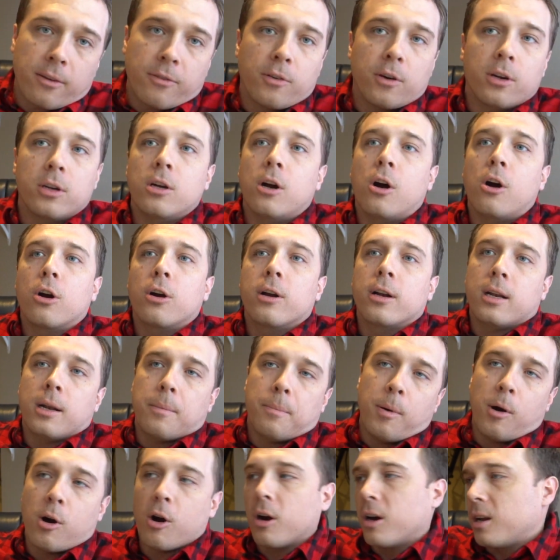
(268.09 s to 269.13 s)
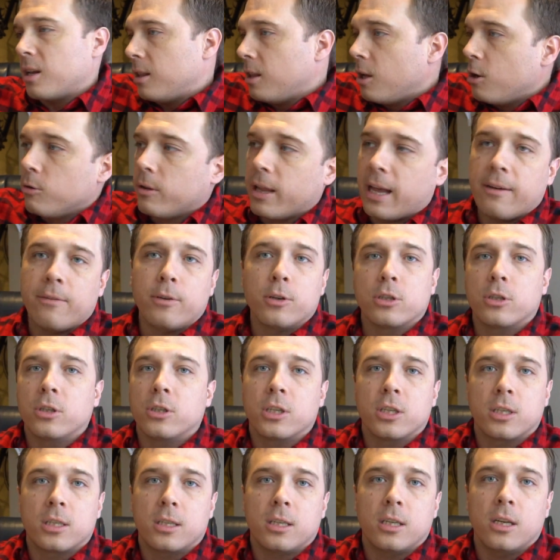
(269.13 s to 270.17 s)
the front yard in the park at low levels
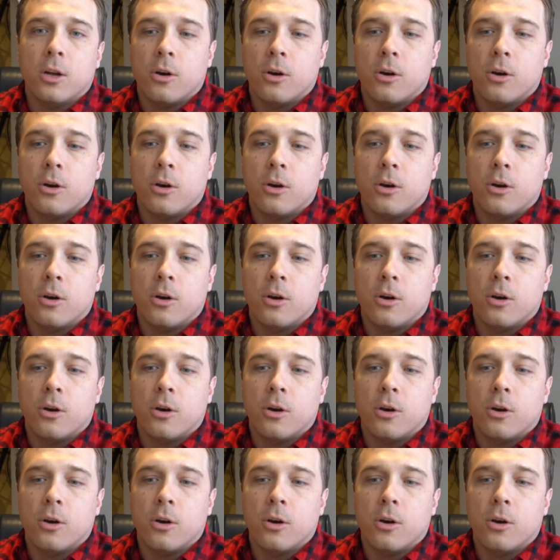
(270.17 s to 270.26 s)
and just,